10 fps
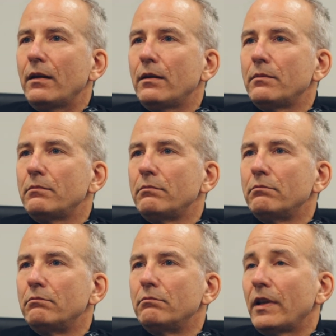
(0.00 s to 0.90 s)
um,
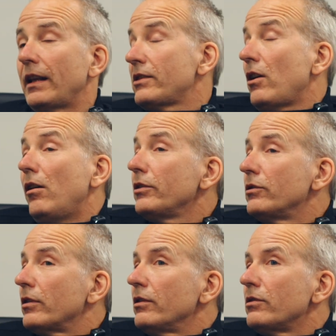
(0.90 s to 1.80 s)
that's all
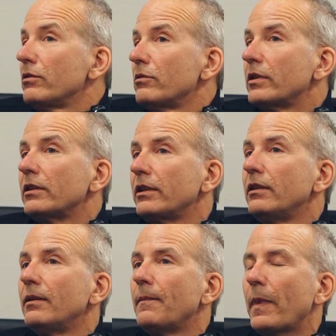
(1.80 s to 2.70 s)
you can do, really.
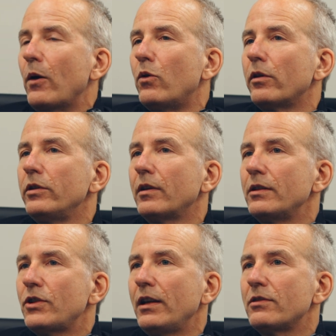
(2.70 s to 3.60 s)
Yeah. Or you
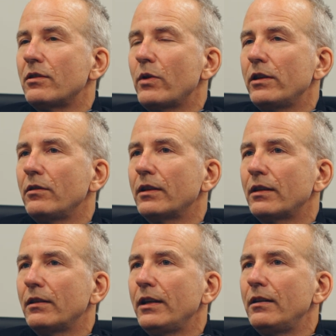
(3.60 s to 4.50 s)
can change the way you get
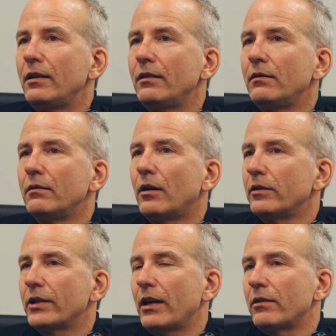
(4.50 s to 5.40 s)
the heat in
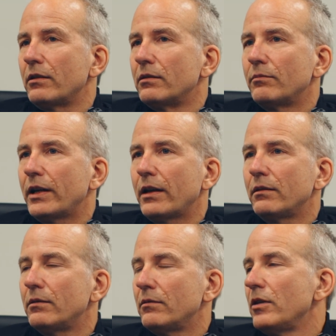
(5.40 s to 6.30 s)
altogether
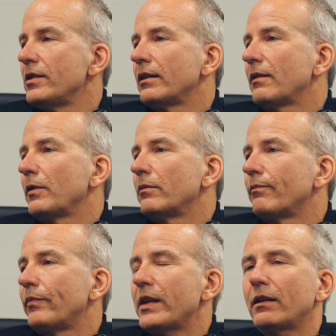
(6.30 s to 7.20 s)
by using a different
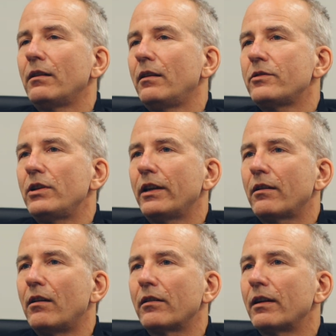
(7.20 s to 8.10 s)
technology
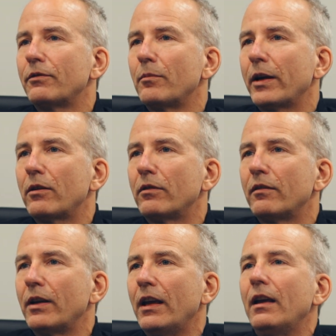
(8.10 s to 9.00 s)
like RF or
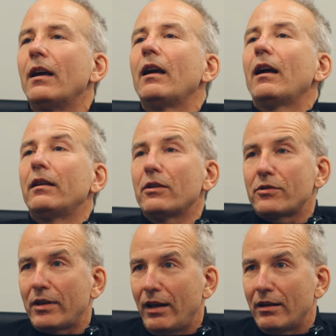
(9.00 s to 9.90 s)
microwave. And
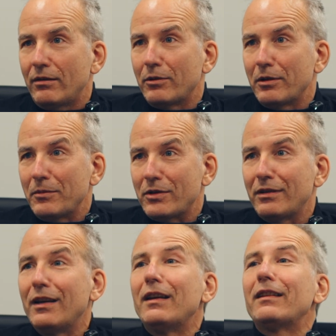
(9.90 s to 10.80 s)
those are cannon worms
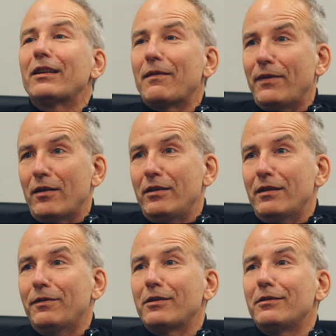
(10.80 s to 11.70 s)
that are very
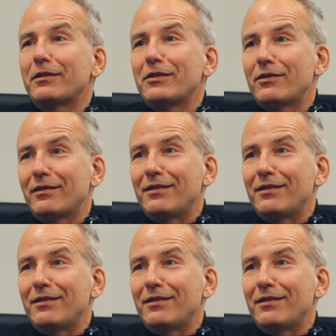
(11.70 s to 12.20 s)
difficult to,